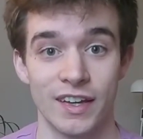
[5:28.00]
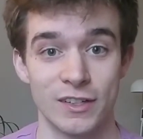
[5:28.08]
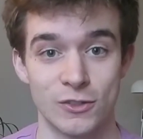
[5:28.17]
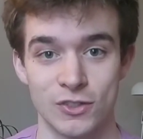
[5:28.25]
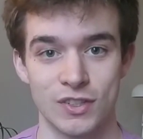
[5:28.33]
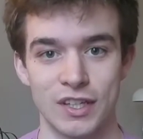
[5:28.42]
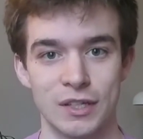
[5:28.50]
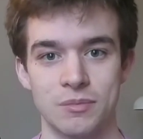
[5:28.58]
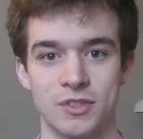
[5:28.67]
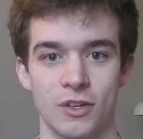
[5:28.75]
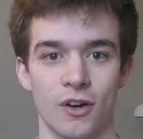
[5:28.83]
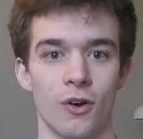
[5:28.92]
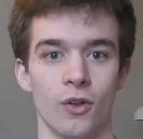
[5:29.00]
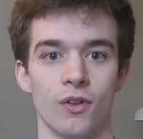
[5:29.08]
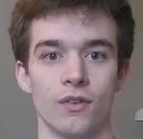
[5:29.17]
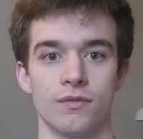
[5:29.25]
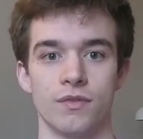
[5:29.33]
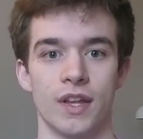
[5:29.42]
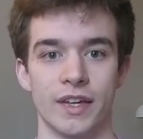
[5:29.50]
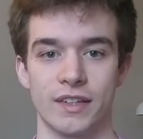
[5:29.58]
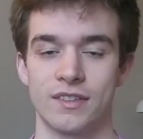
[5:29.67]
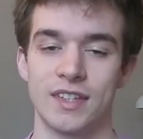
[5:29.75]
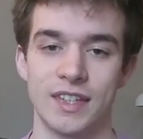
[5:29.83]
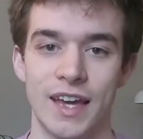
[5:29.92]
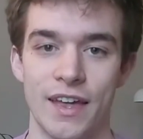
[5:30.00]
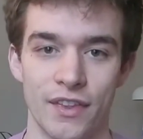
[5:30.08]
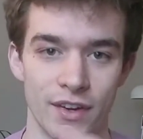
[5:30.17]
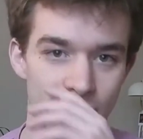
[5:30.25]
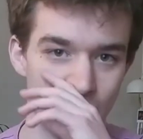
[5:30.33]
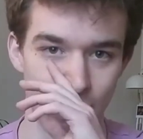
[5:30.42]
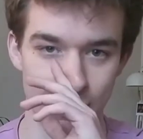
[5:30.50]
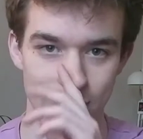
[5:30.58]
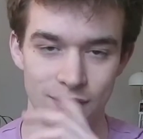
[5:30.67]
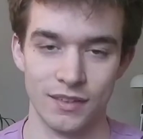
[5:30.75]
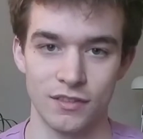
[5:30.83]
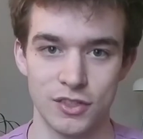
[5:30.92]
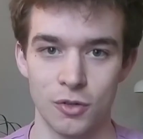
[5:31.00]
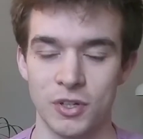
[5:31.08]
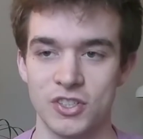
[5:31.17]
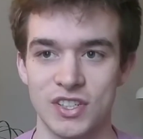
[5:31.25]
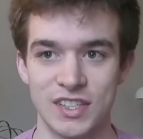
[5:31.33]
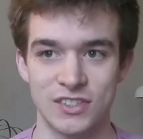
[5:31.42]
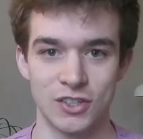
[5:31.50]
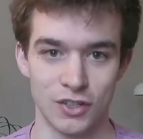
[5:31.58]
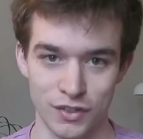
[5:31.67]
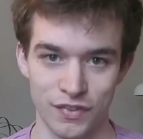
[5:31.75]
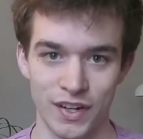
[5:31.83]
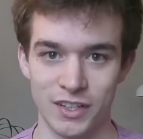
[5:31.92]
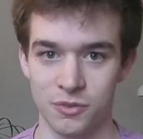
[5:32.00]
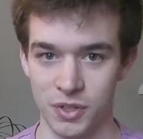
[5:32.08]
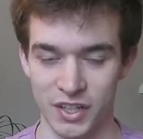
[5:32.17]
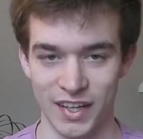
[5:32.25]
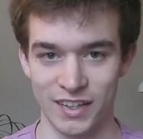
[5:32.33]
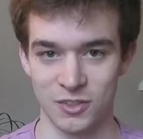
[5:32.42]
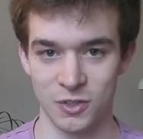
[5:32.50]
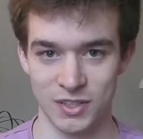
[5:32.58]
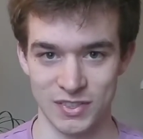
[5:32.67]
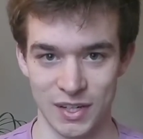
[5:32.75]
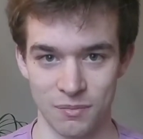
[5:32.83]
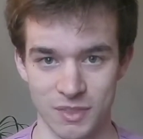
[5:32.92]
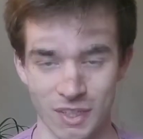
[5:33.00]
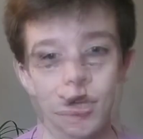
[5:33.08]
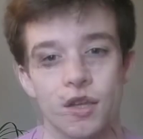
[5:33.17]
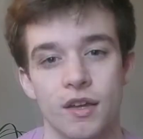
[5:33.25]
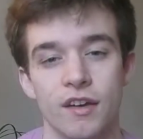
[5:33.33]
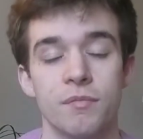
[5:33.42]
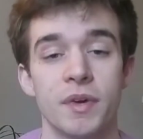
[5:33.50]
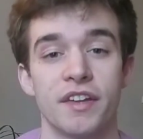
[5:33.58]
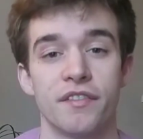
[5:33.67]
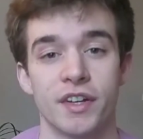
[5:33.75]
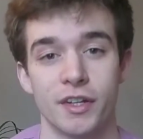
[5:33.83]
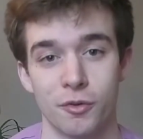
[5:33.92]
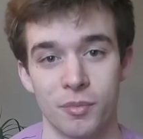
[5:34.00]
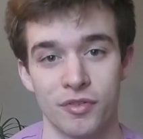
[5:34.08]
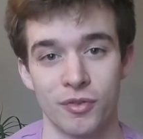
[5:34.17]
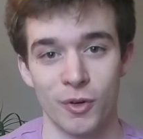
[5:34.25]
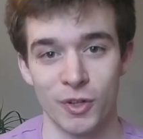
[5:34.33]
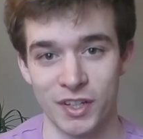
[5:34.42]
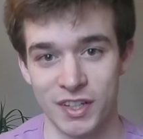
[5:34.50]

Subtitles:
just keeps it all together and so much easier to find when you get to exam time. I've made a video before that